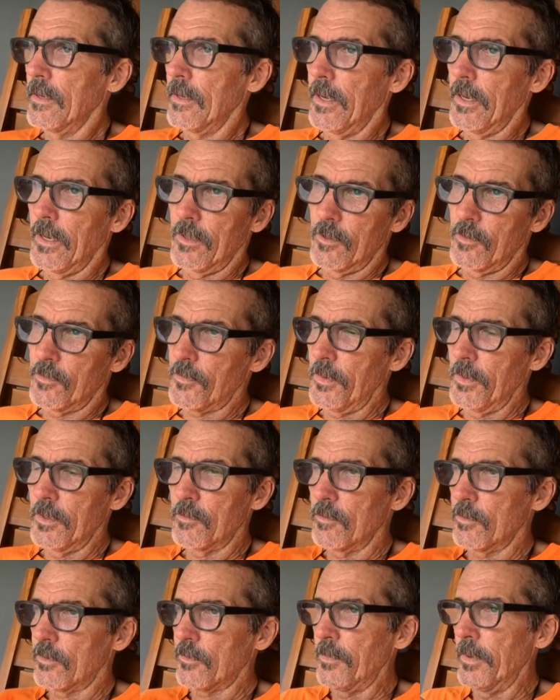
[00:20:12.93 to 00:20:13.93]
and the
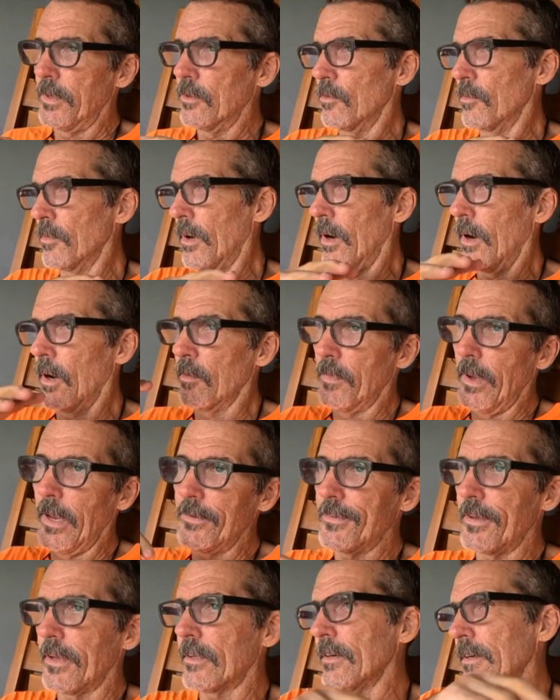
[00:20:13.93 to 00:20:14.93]
spindle bar,
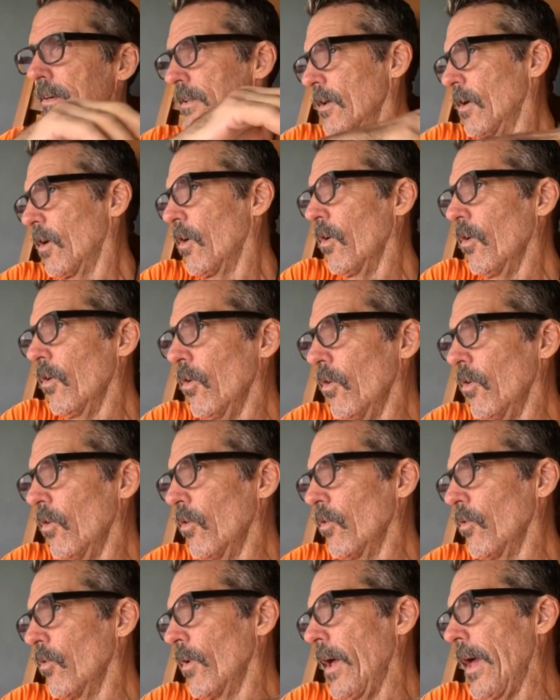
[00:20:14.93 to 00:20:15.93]
basically the
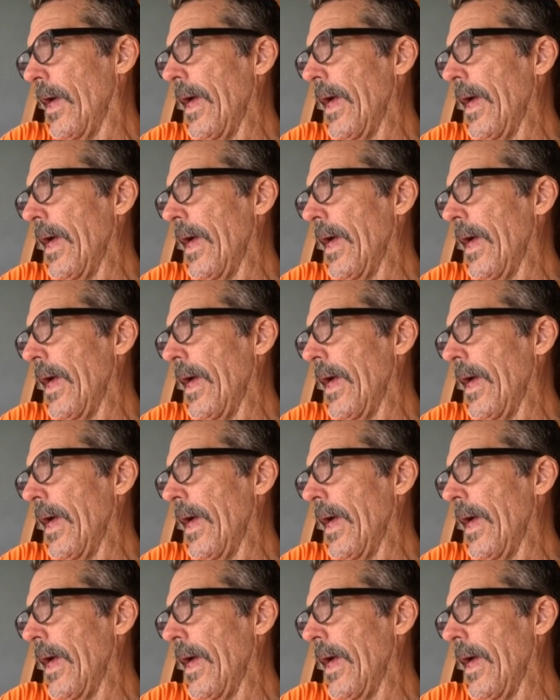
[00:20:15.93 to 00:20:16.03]
whole